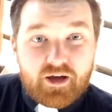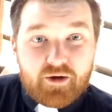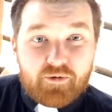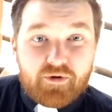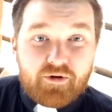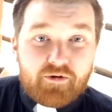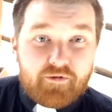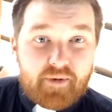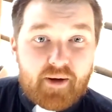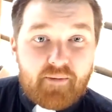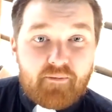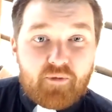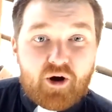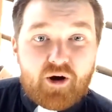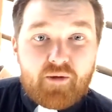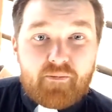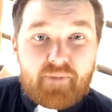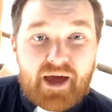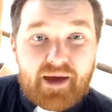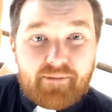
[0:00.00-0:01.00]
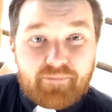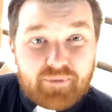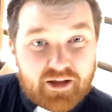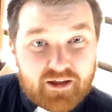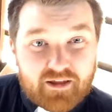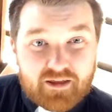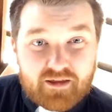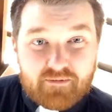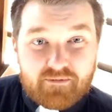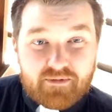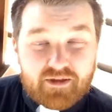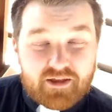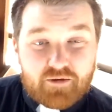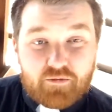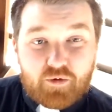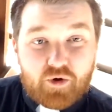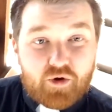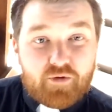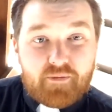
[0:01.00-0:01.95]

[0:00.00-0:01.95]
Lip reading: we remember our baptisms and we